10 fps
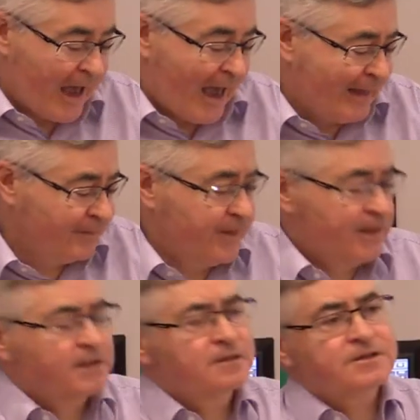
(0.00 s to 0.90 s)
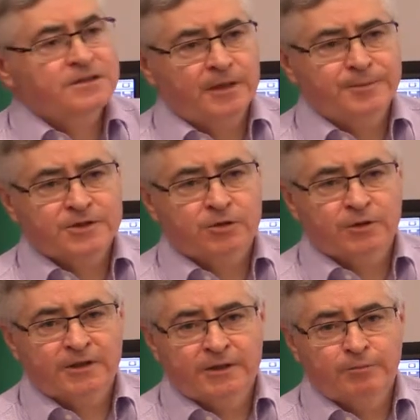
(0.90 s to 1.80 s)
and then
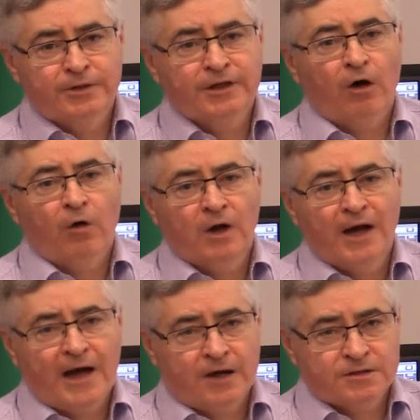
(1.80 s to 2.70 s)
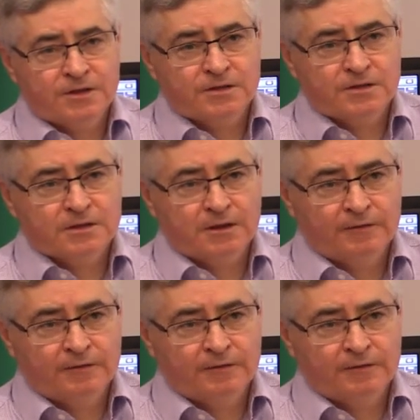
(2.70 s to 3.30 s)
subsequently bring all houses